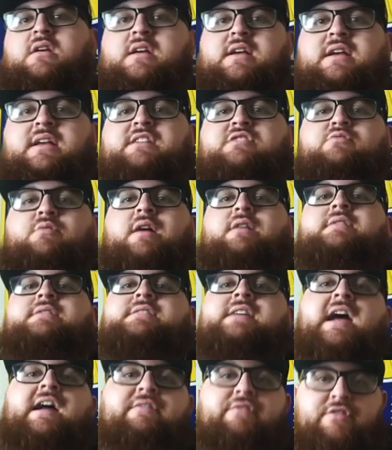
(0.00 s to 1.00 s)
he's around his
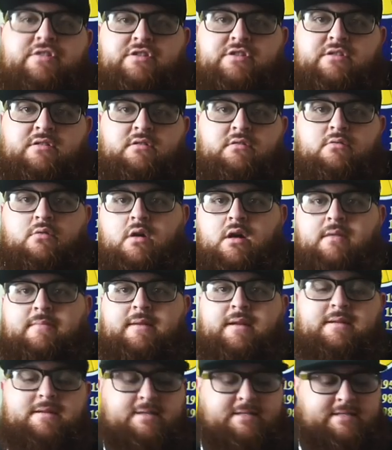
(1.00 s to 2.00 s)
average. You know what I
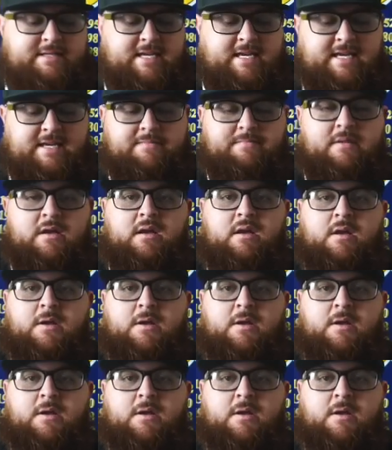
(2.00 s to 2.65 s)
mean? This team,